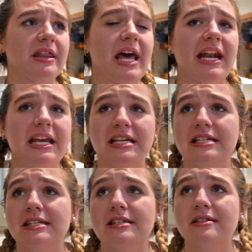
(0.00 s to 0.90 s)
that
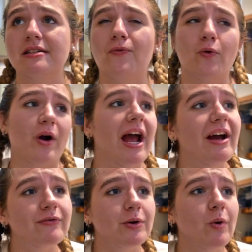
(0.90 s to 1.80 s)
is for
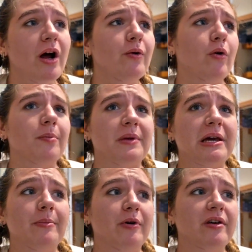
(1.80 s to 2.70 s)
everyone or be
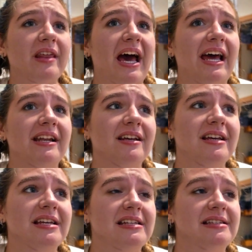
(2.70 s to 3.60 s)
a book that
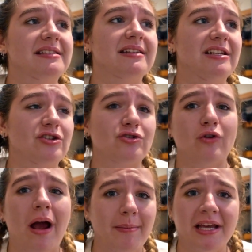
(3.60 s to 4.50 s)
is
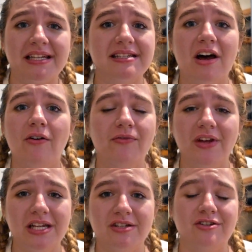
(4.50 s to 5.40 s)
inscribing itself
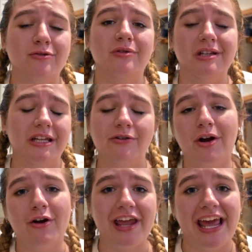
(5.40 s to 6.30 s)
into the
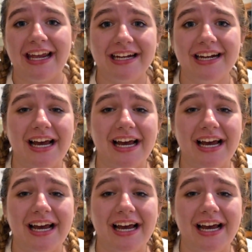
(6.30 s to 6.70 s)
literary canon.